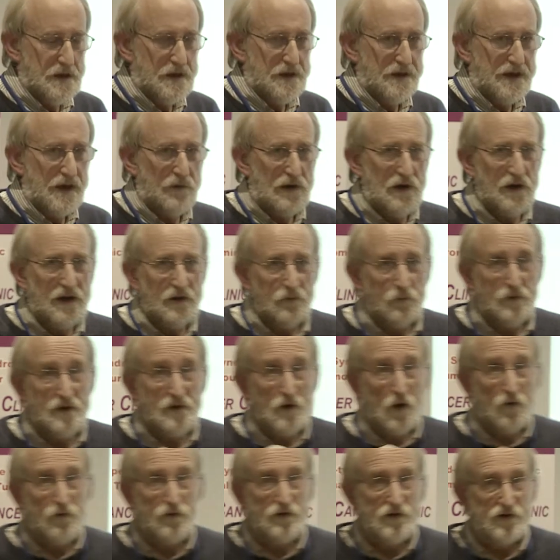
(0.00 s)
Now, we
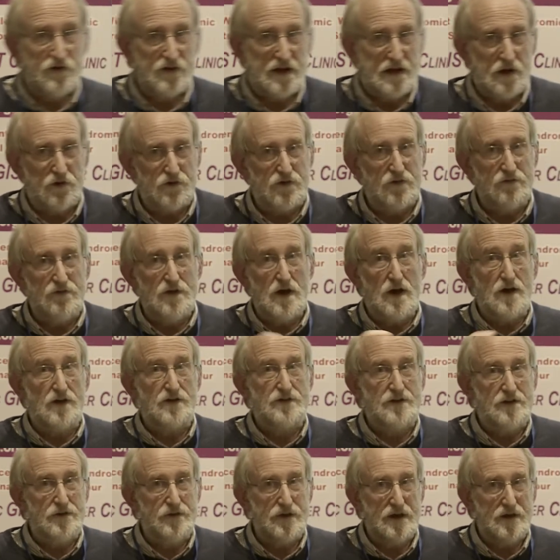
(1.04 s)
often say lots of
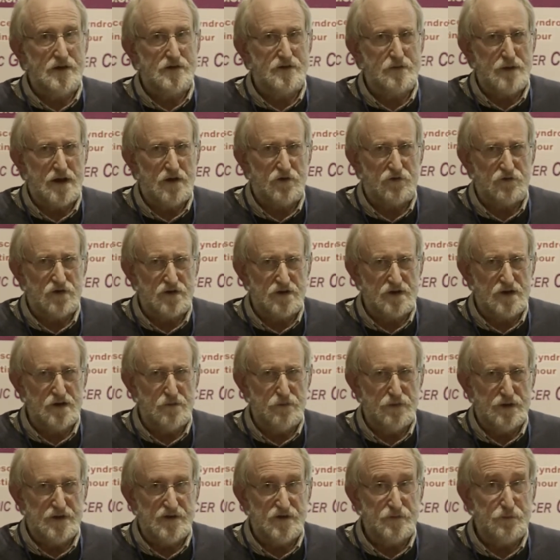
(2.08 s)
nasty things about drug
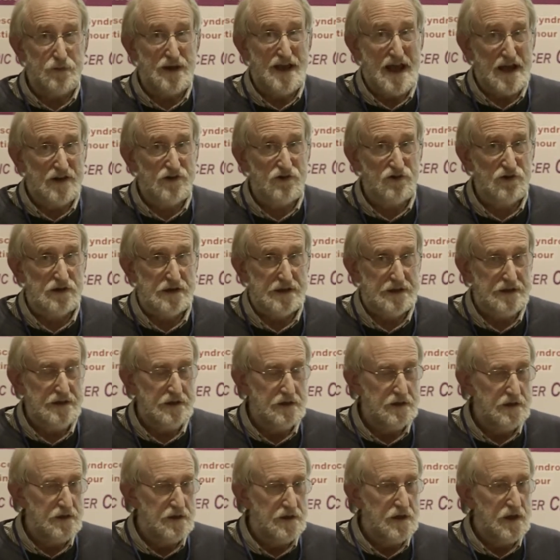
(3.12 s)
companies, but actually,
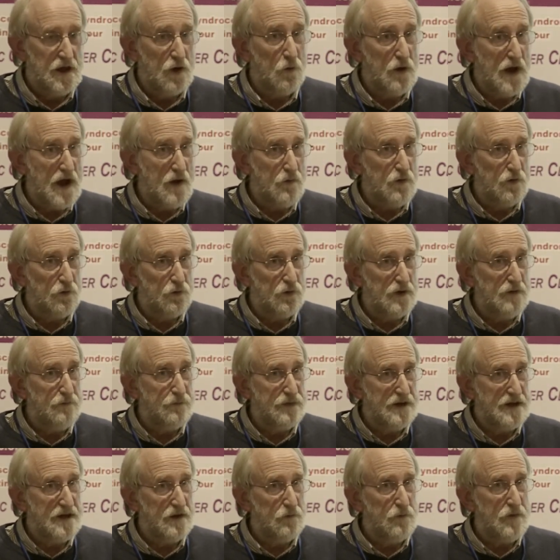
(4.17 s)
where would we
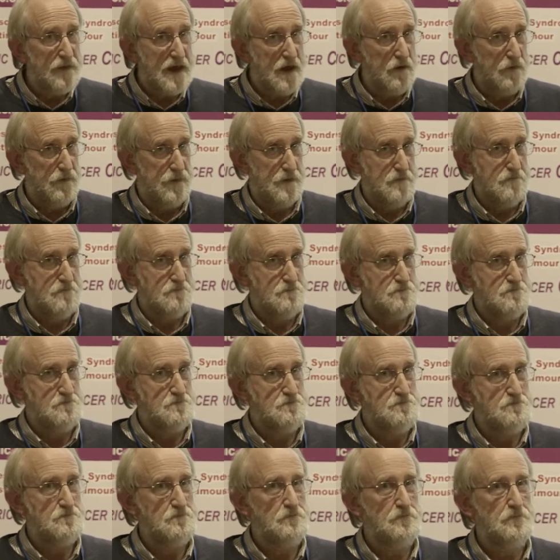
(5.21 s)
be without them?
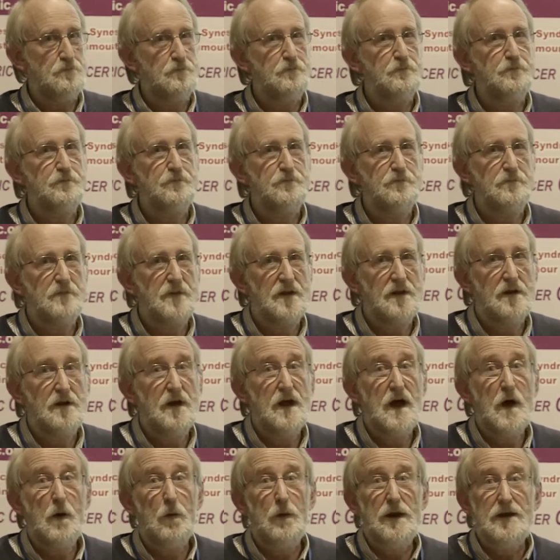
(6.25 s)

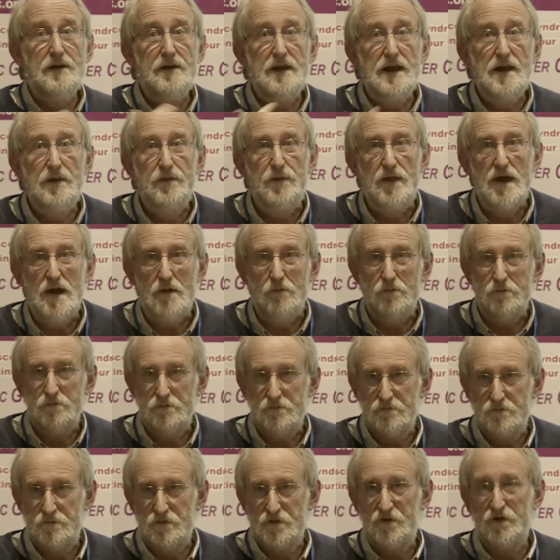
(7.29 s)
We need them
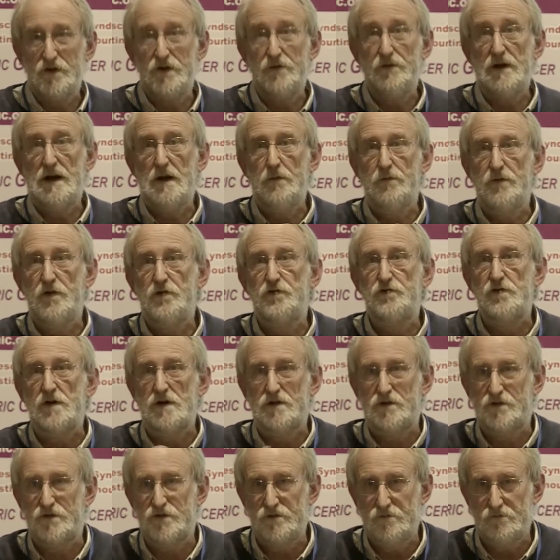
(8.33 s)
to develop the
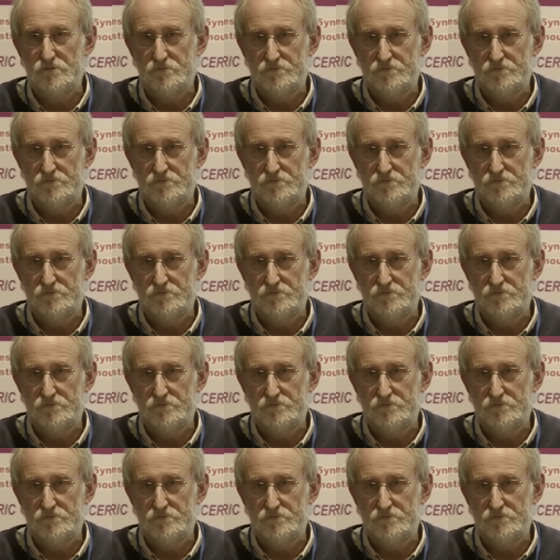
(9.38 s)
drugs.